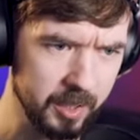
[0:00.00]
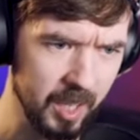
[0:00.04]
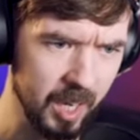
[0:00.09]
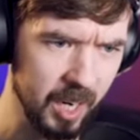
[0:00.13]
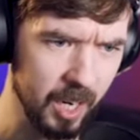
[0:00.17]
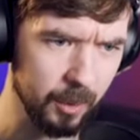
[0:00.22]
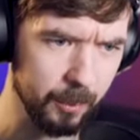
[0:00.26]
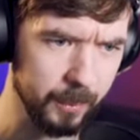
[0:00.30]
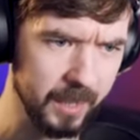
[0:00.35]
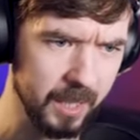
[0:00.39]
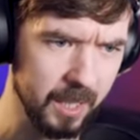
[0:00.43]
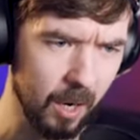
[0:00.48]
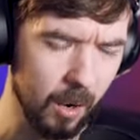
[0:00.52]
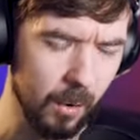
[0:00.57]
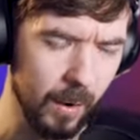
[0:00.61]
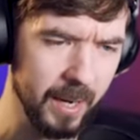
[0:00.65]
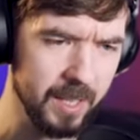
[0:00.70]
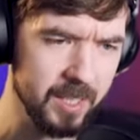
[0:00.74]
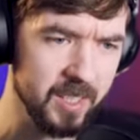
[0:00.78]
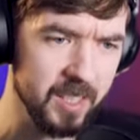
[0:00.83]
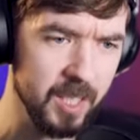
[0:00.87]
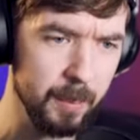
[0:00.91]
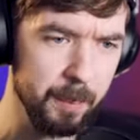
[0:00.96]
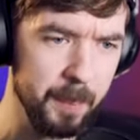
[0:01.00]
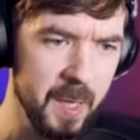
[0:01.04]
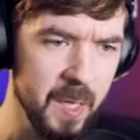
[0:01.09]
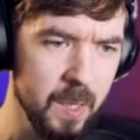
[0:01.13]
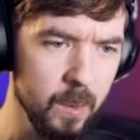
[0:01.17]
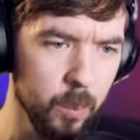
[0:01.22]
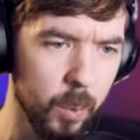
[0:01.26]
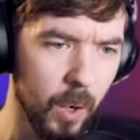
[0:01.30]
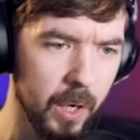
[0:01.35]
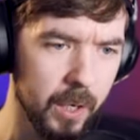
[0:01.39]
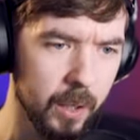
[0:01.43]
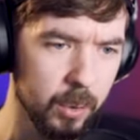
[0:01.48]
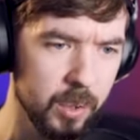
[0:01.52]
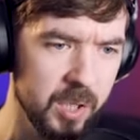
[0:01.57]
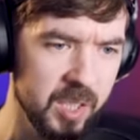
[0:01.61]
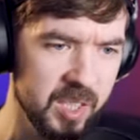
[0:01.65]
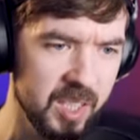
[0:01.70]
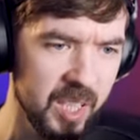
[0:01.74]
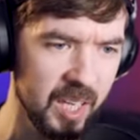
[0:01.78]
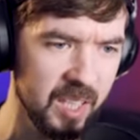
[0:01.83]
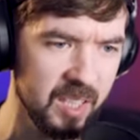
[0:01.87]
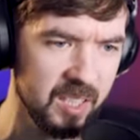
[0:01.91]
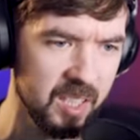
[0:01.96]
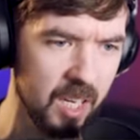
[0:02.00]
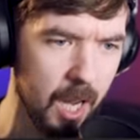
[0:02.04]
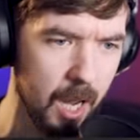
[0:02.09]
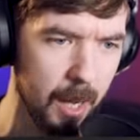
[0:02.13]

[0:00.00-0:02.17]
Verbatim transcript: there we go. SCP-106,